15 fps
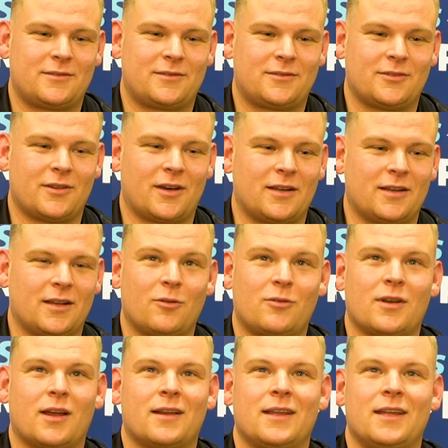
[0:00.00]
Tonight it
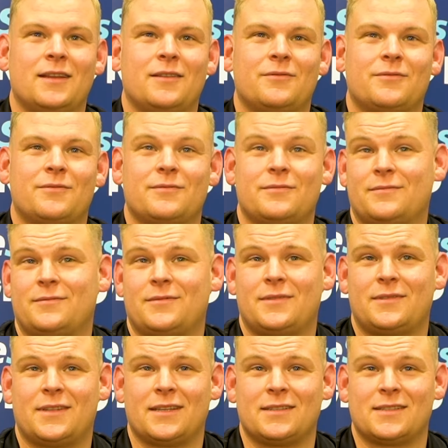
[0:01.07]
looked like he
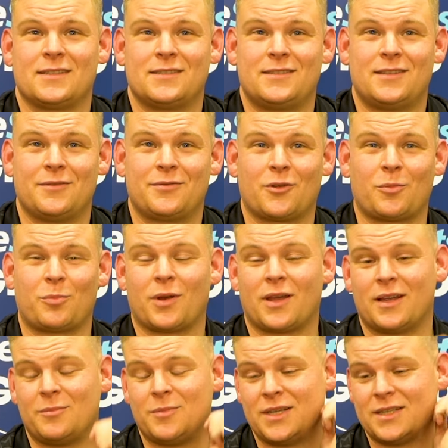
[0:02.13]
thinks it's difficult
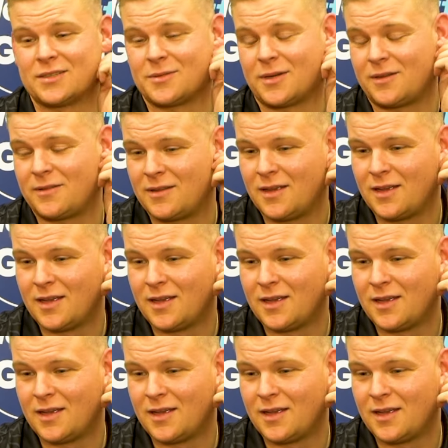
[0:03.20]
playing me as well.